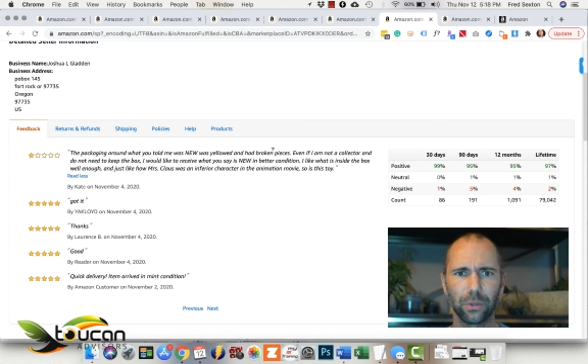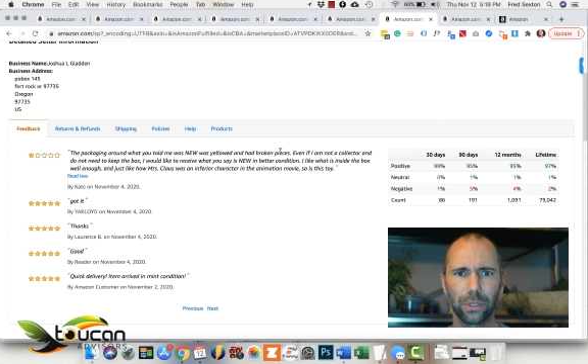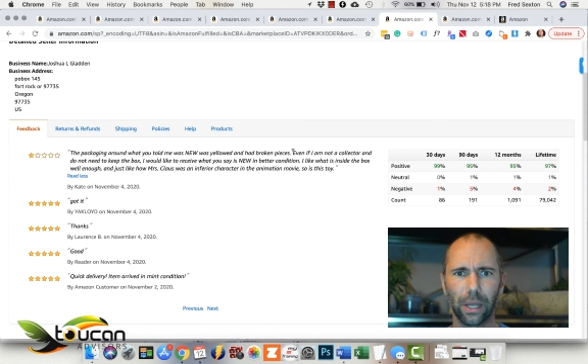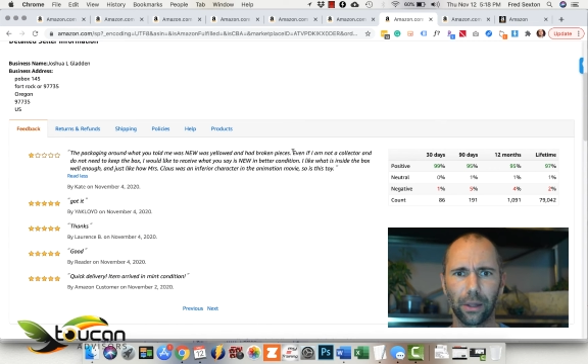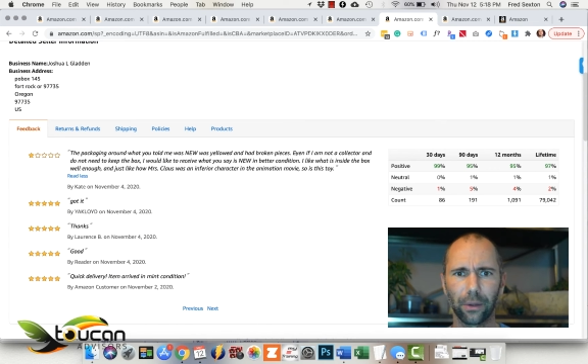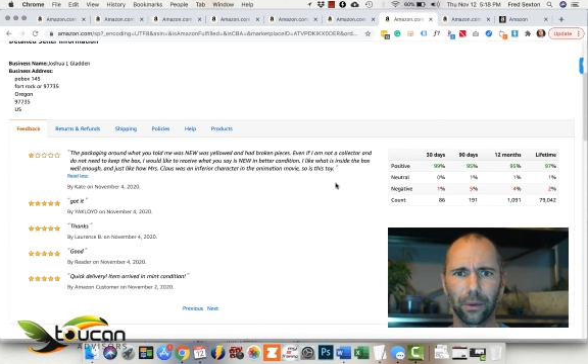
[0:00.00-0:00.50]

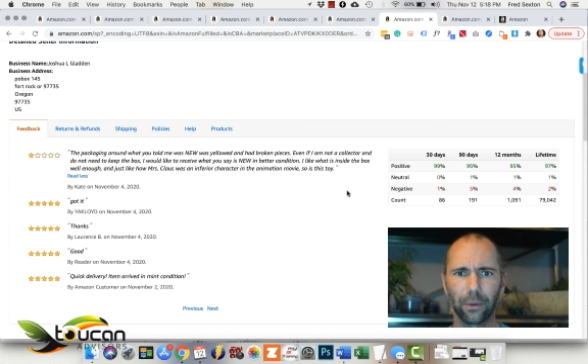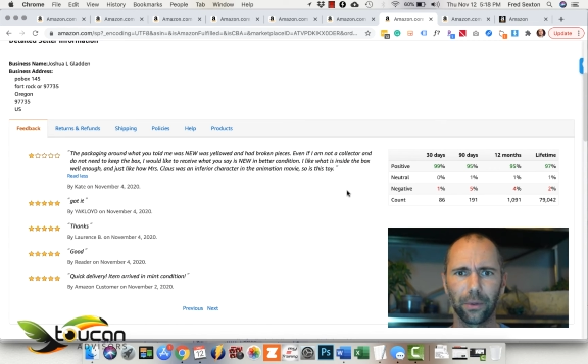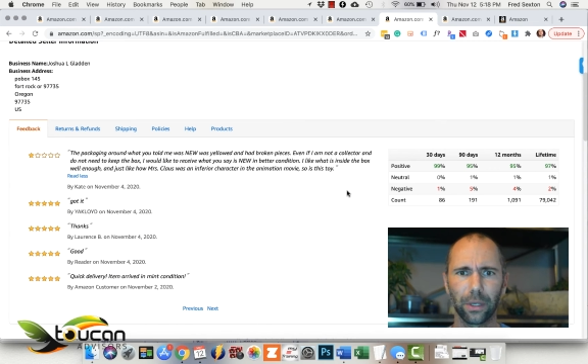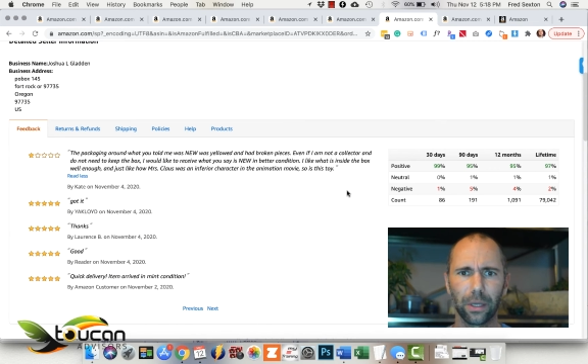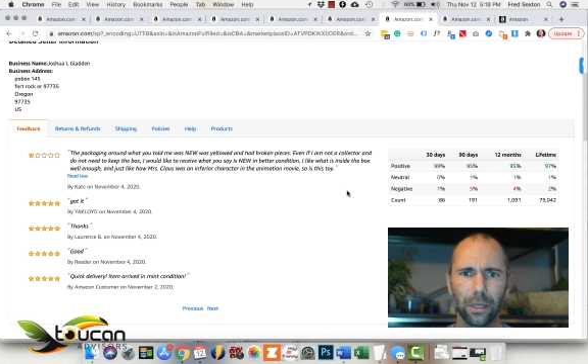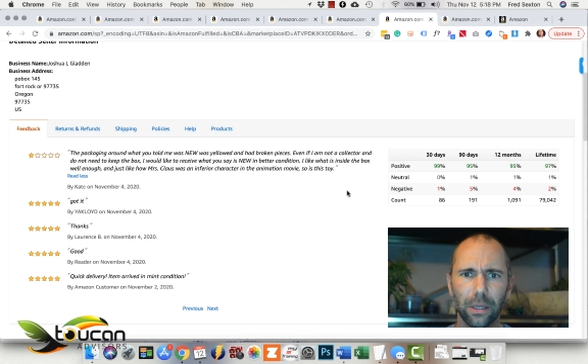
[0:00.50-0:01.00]
yellowed,
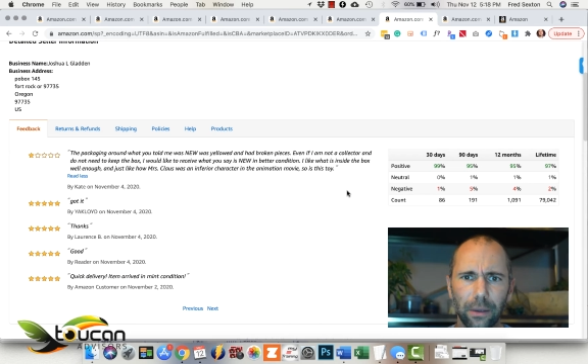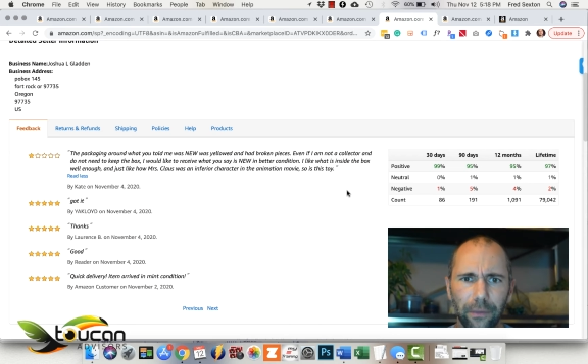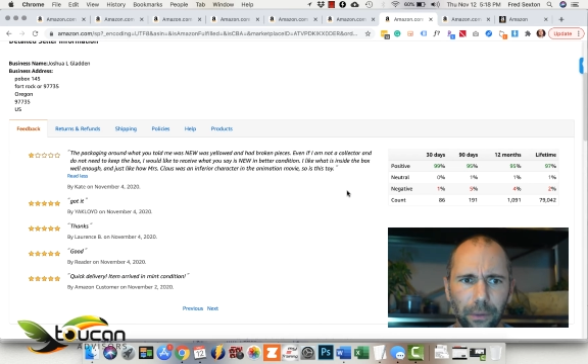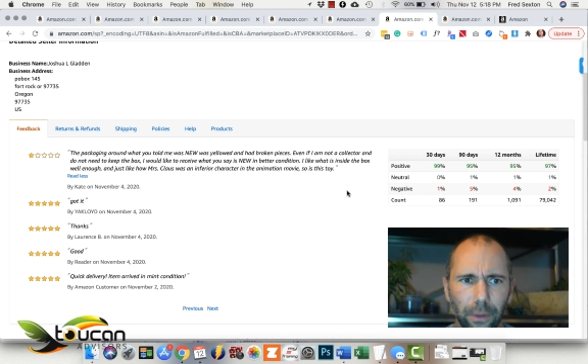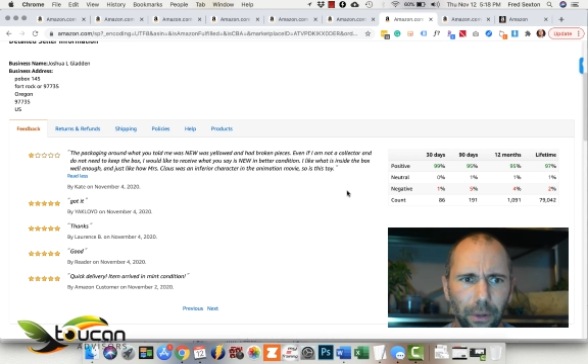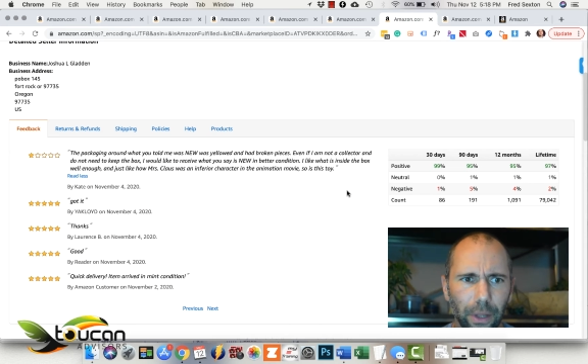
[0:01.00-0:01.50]

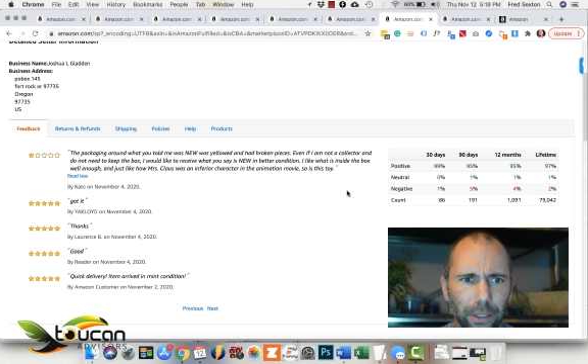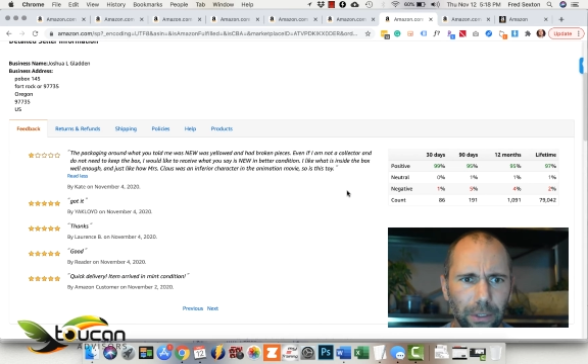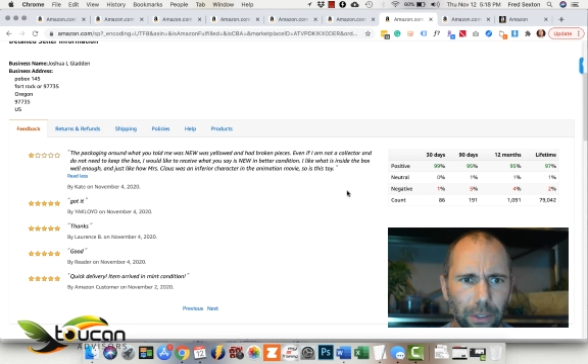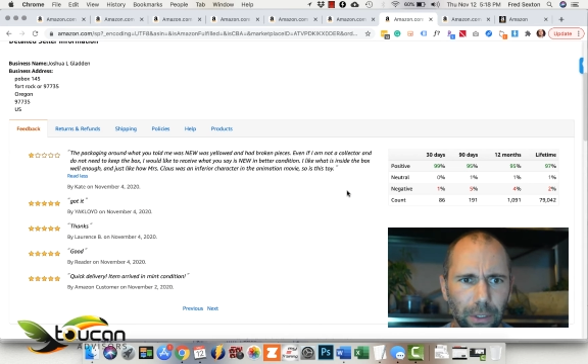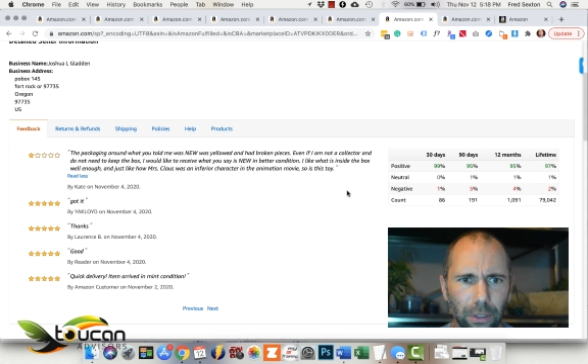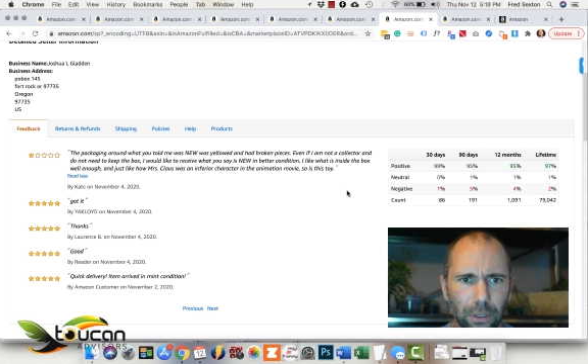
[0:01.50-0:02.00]

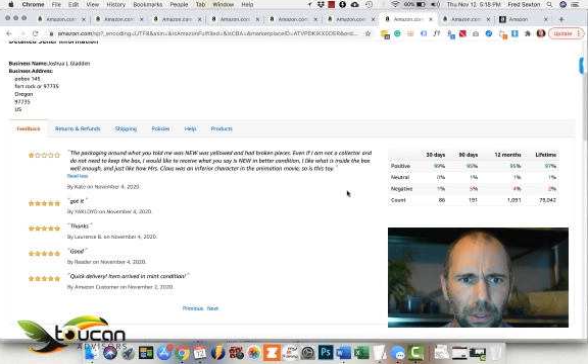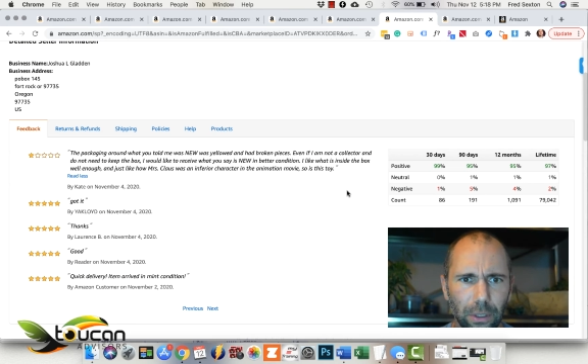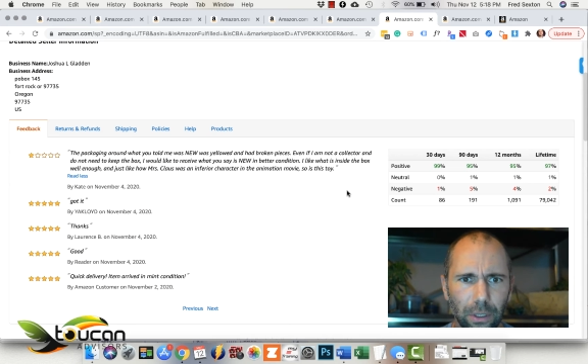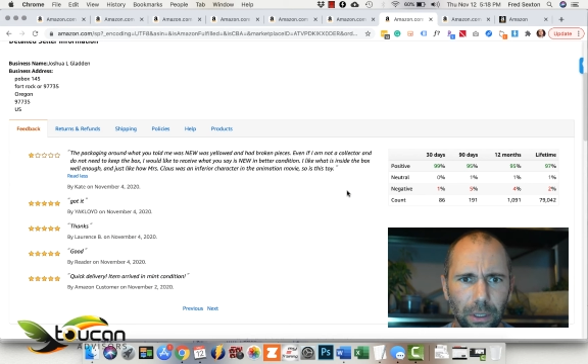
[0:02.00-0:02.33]
collector.